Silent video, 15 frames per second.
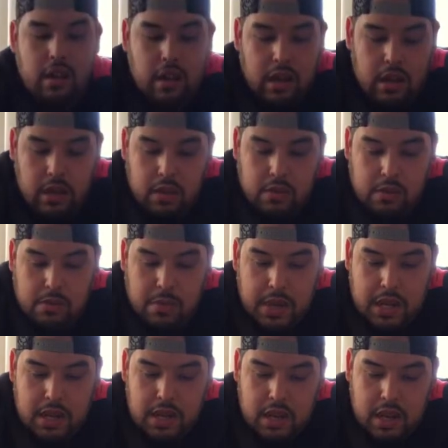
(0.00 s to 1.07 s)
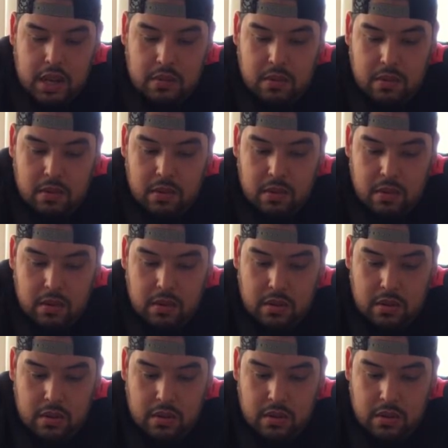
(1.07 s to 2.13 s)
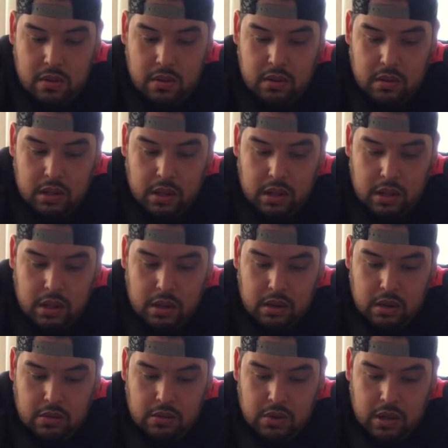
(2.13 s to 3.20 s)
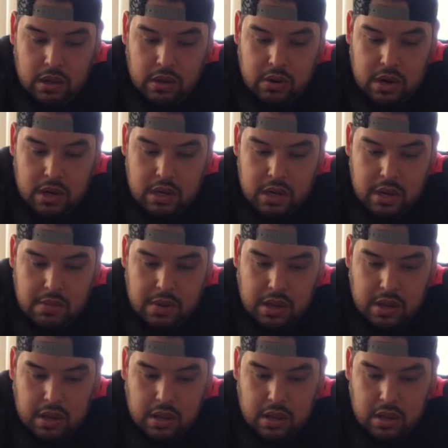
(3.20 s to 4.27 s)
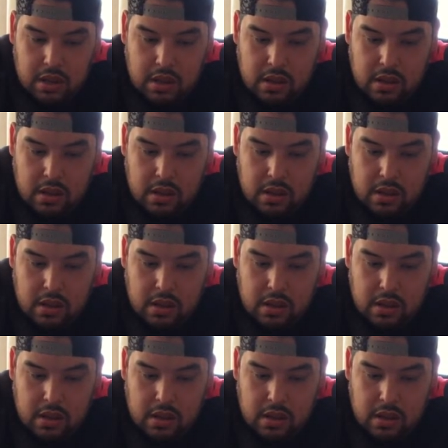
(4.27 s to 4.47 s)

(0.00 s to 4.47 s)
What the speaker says: He didn't do a bad job. He did a really great job on it.